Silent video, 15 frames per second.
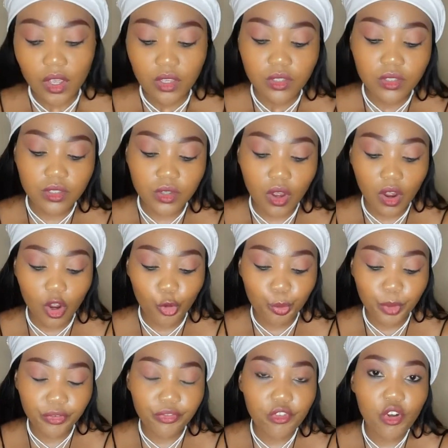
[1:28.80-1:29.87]
So
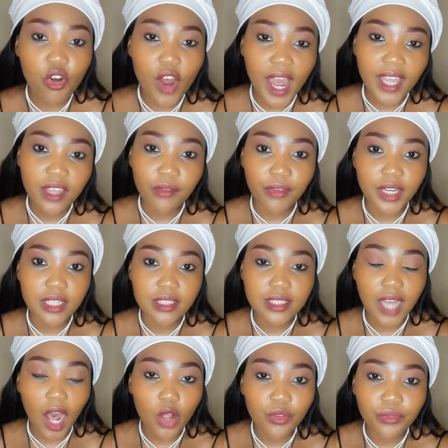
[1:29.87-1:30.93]
before I even
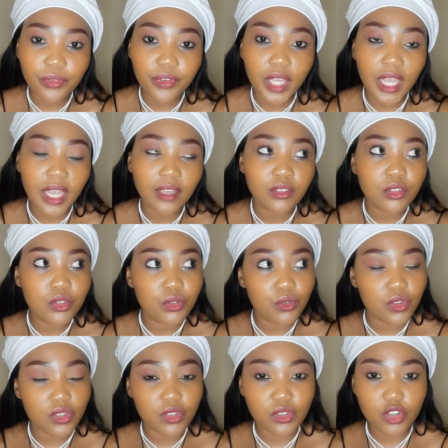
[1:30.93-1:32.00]
delve into
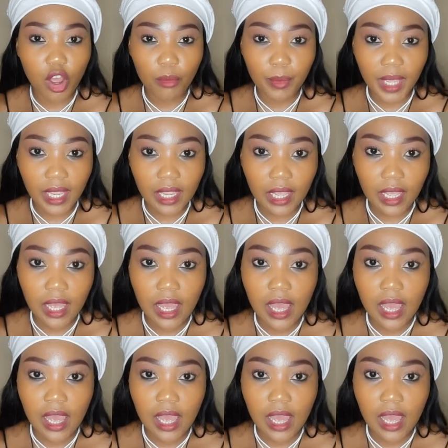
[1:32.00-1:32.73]
this topic,